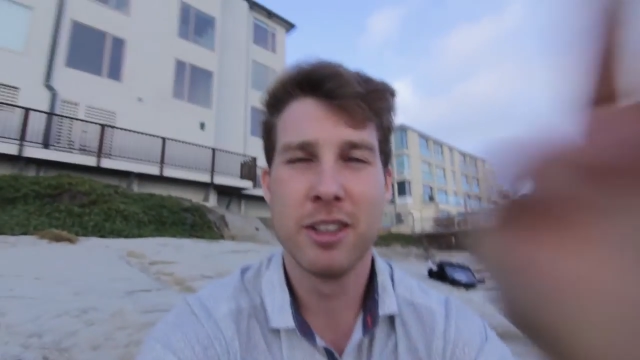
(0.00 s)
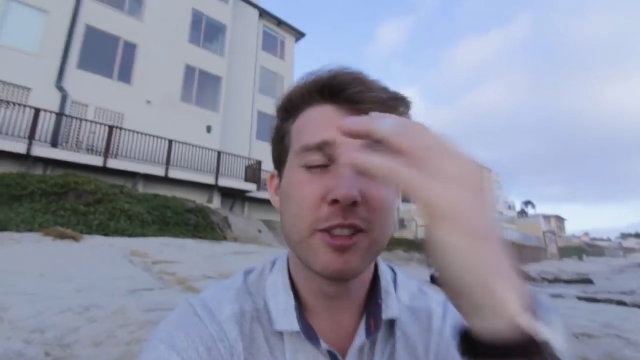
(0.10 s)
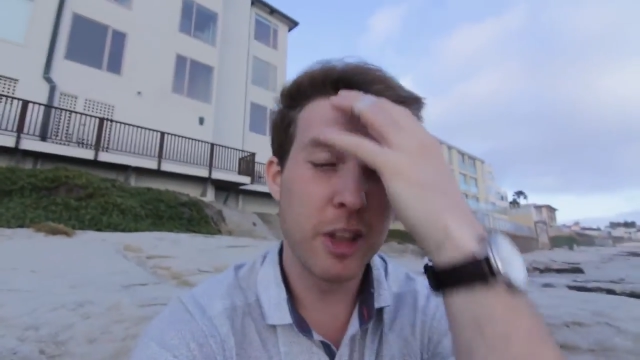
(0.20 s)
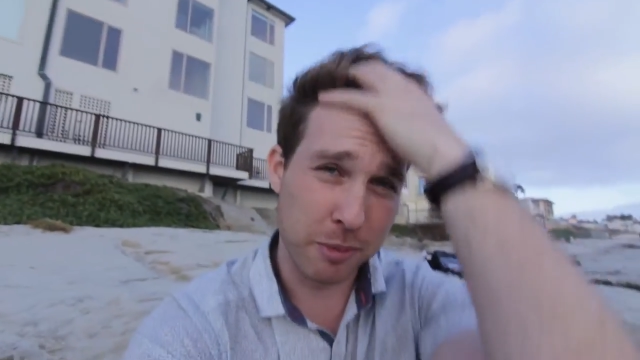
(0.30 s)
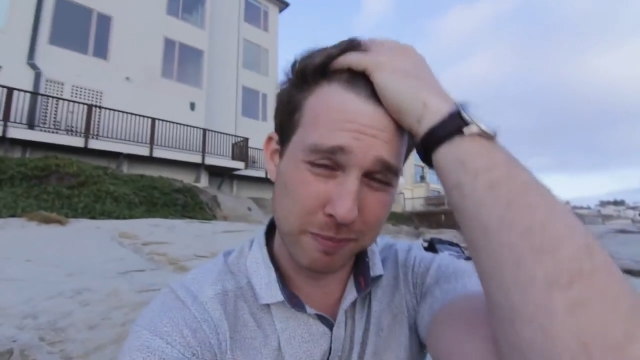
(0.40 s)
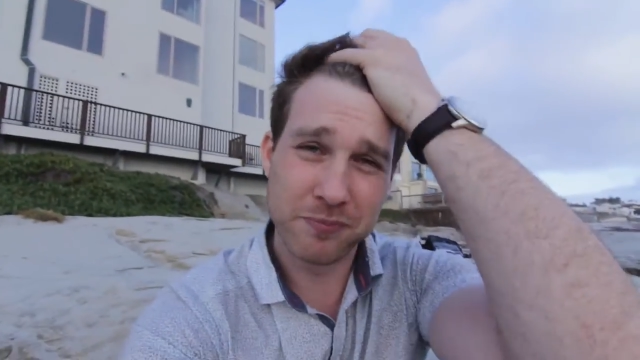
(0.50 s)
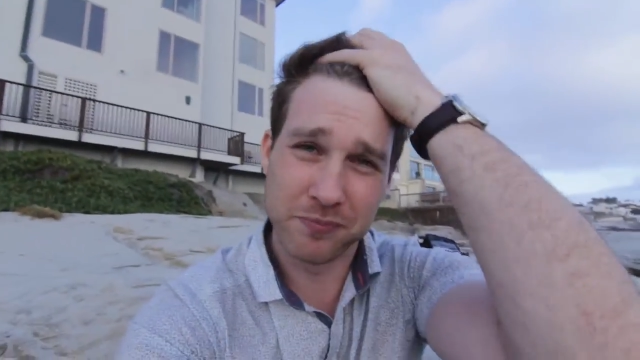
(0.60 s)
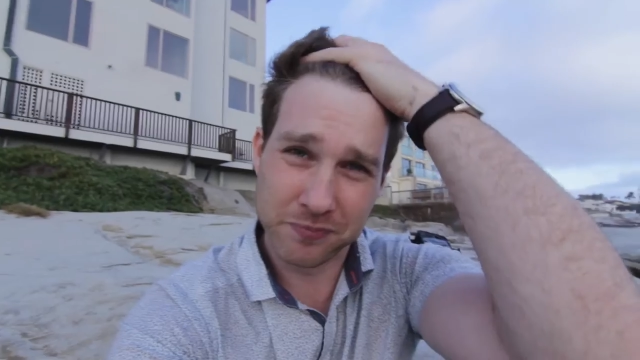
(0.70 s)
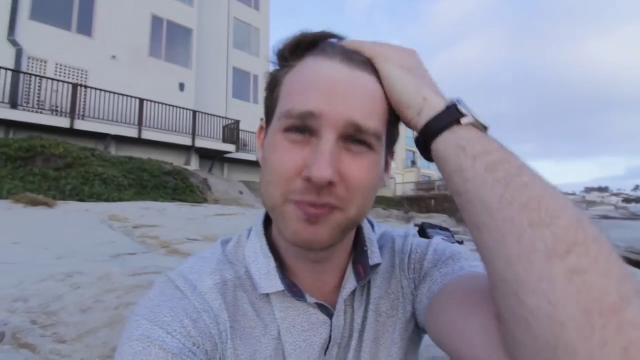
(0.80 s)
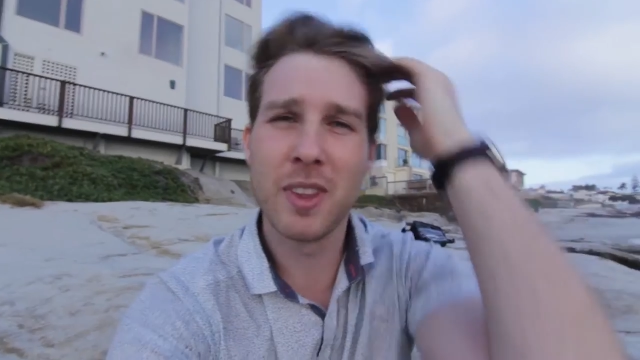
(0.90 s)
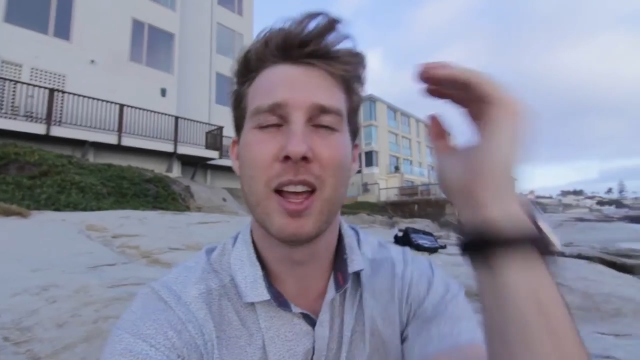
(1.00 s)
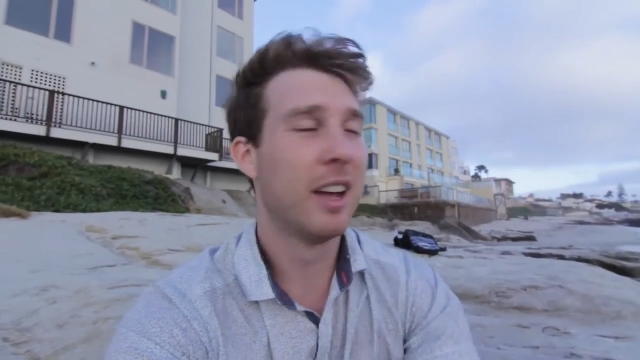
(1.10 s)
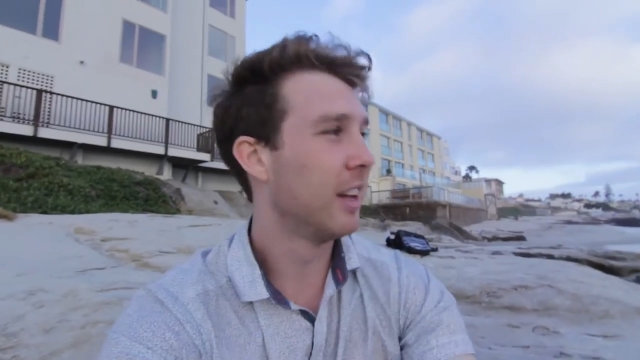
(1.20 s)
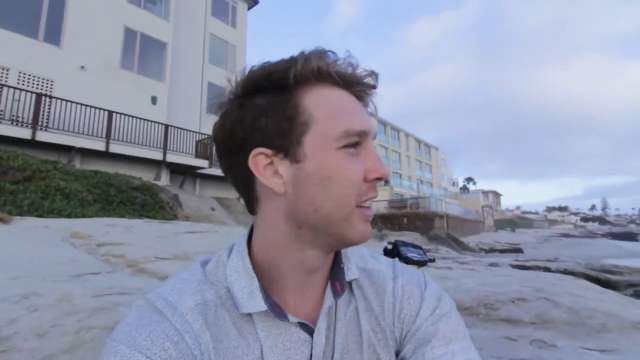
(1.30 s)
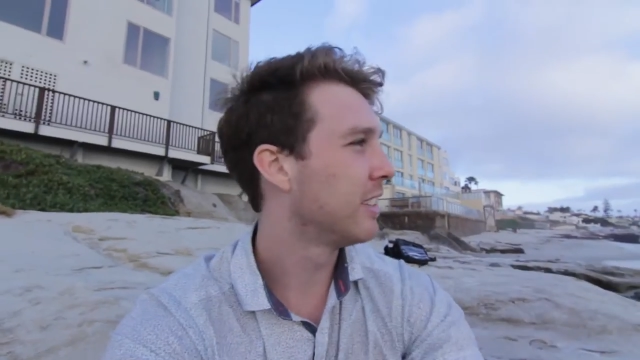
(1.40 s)
So,
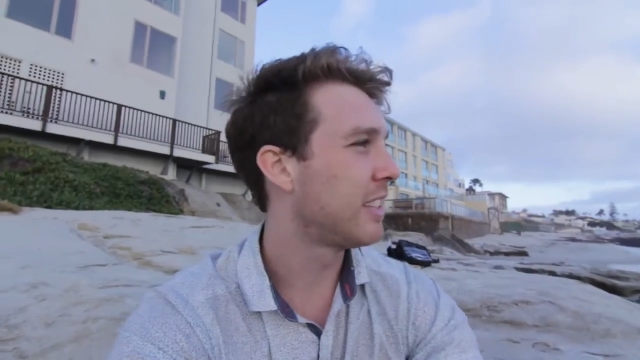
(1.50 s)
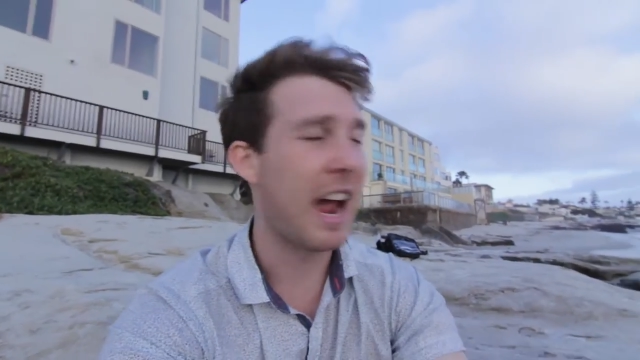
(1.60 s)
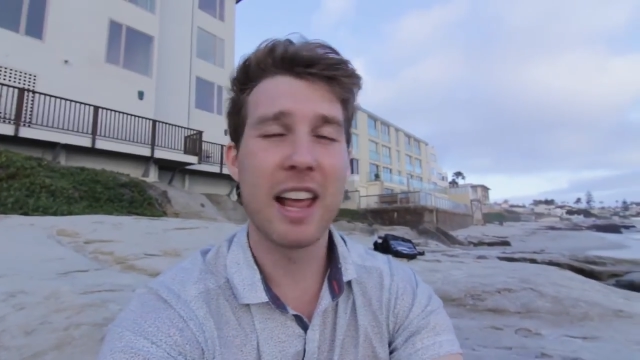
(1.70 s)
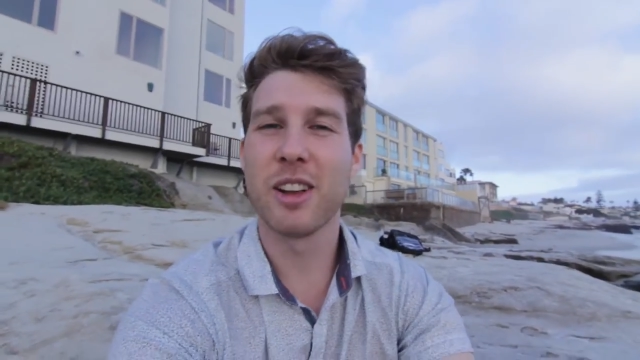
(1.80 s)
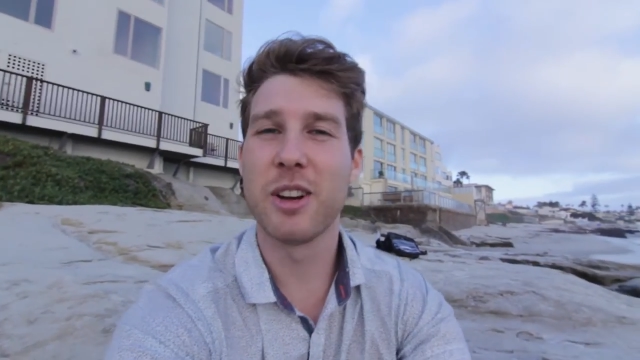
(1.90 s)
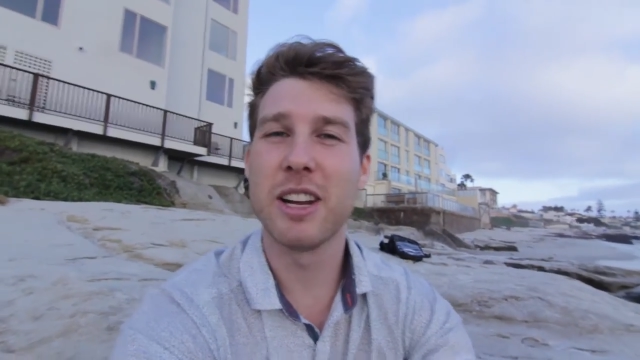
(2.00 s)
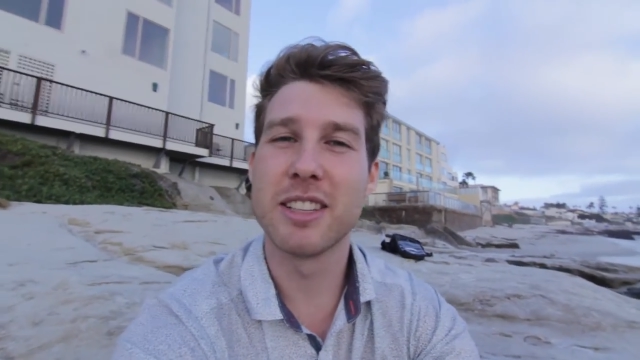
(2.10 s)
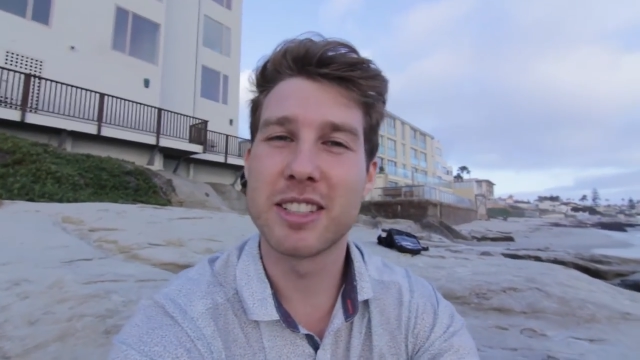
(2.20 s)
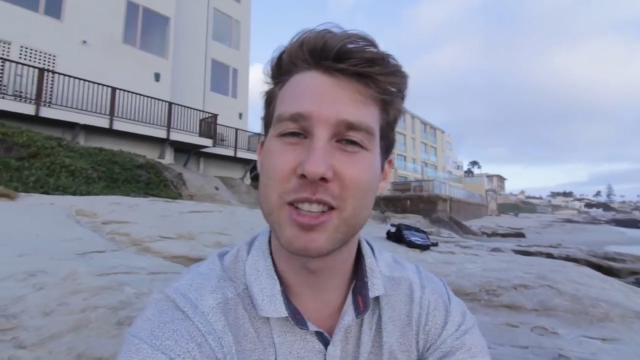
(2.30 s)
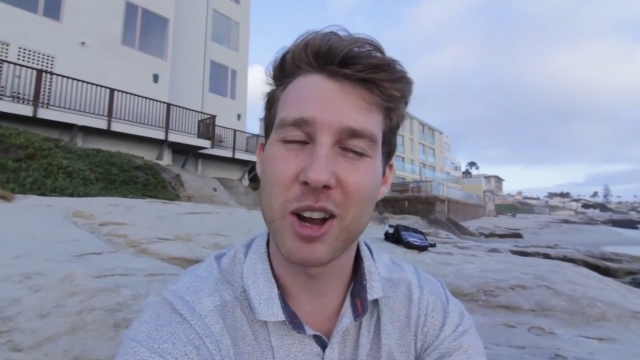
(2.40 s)
Tyler is